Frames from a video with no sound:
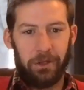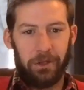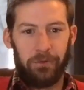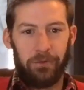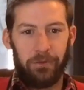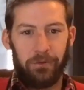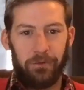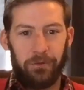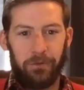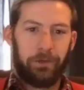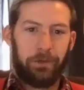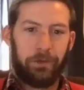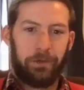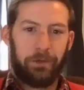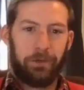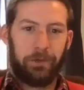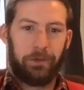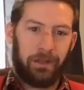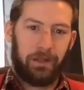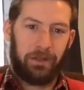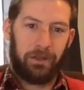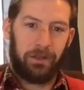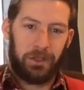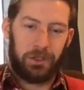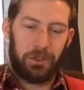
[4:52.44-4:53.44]
following
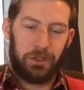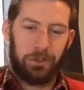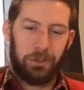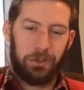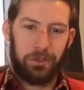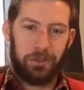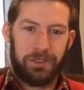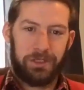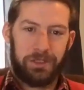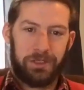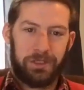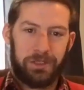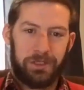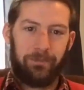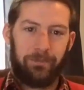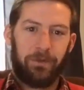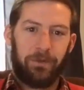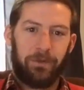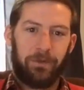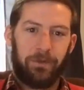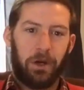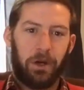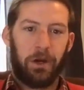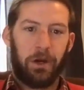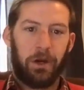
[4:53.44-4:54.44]
the true
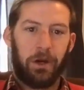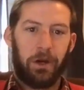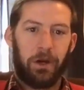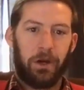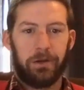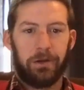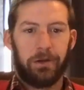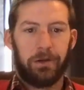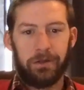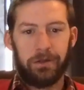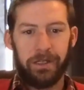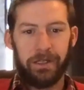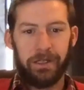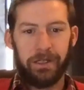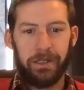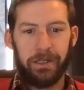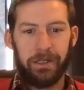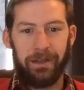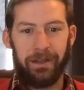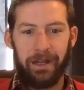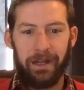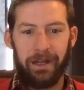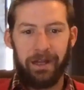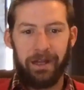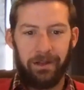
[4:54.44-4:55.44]
SEMVer
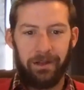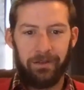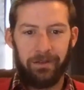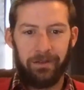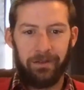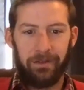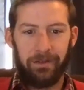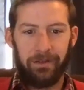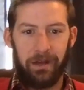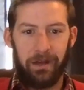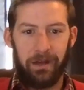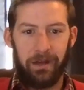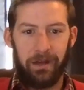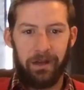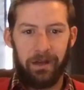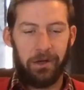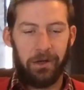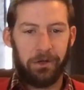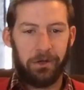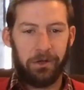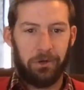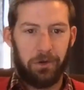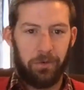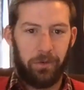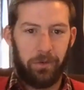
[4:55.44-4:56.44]
guidelines in a
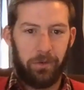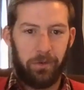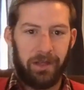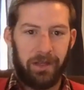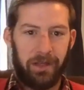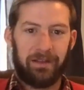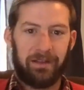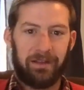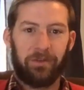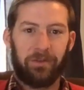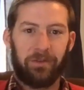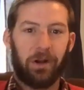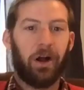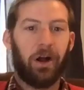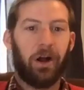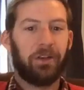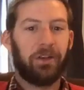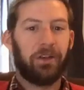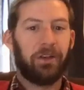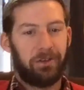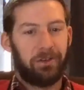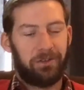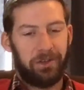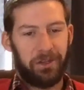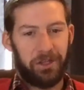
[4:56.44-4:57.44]
hardcore way. SEMVer
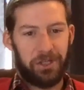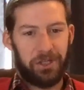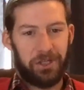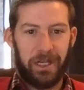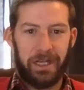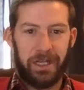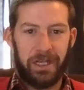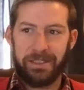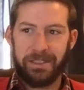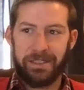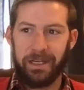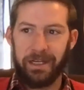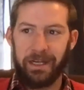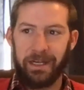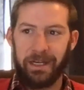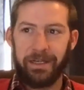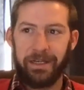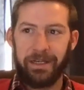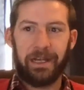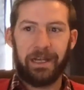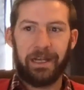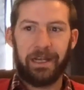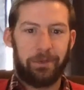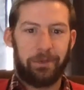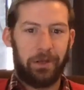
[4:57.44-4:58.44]
also suggests that
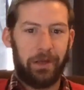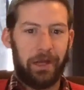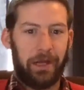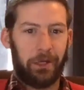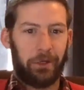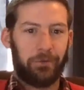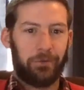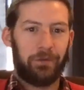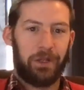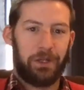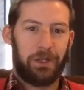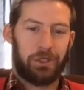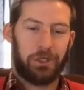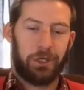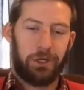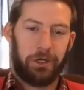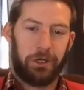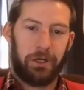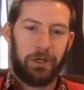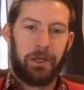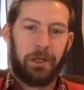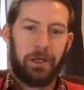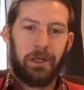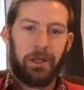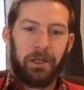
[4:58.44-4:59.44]
anytime you add a
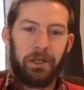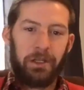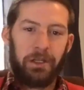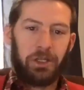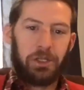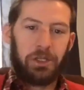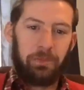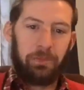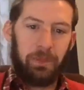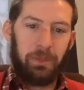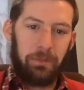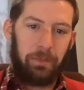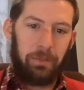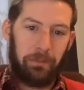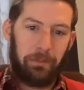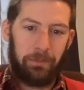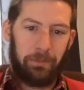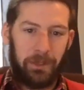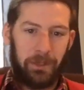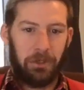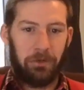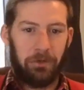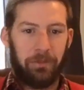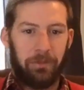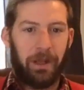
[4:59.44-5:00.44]
feature, you should be
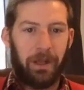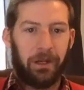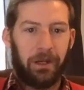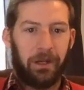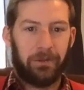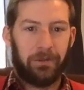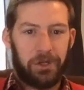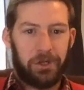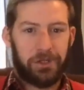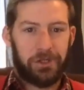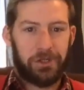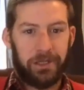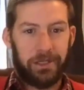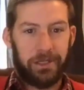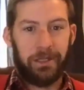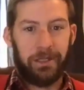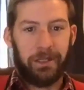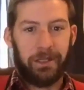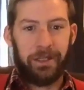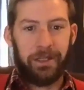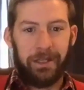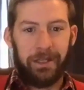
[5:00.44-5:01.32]
bumping your minor version.